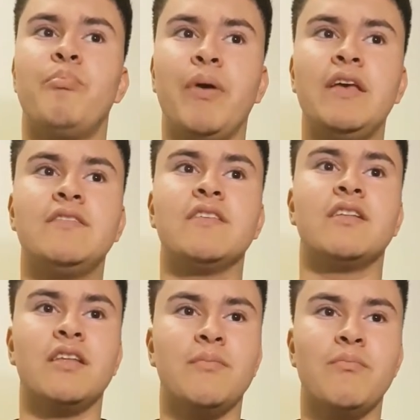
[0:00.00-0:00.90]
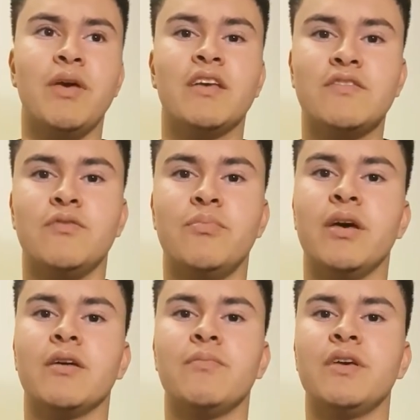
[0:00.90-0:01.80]
basically makes you
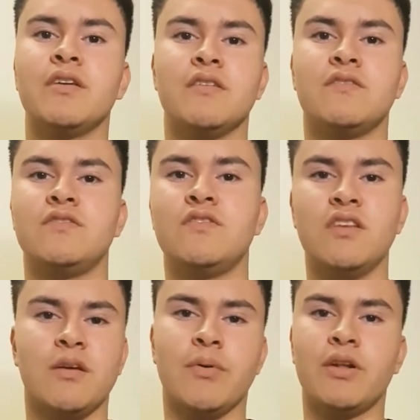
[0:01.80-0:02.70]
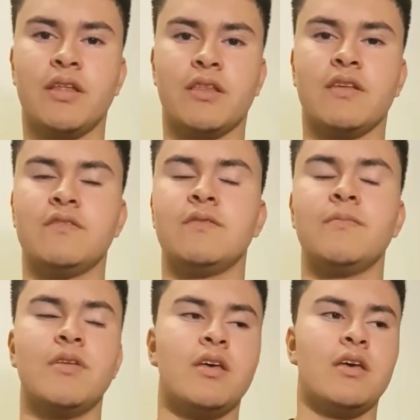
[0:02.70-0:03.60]
big because just think about it like this.
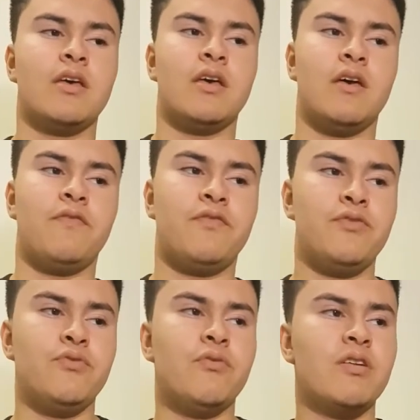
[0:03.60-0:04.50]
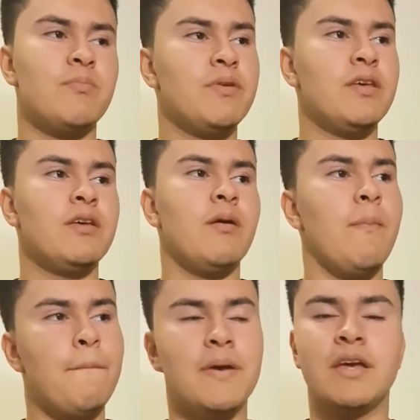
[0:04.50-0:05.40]
If you want to be
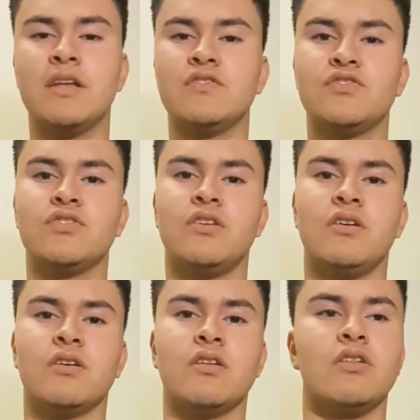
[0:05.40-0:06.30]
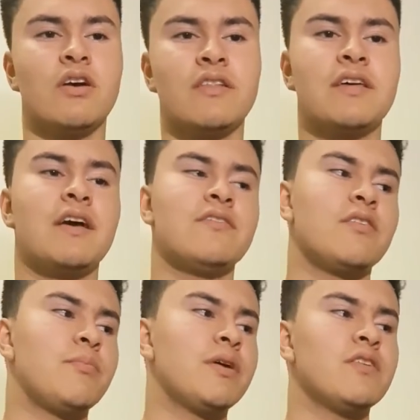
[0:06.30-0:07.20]
big and strong, look at the guys
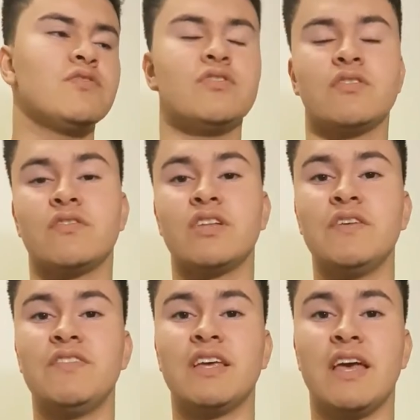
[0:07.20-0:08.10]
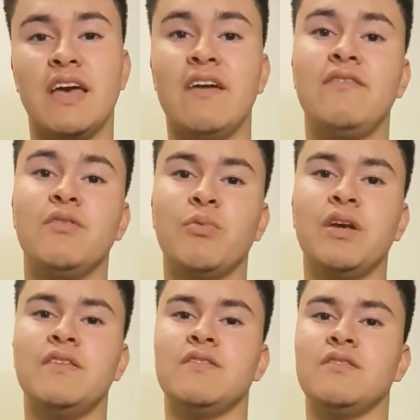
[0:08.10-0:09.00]
that are big and strong. They're lifting heavy
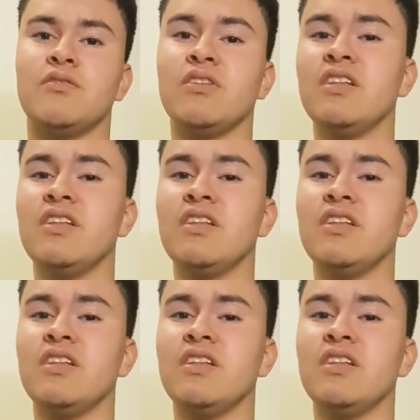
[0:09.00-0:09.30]
weights, they're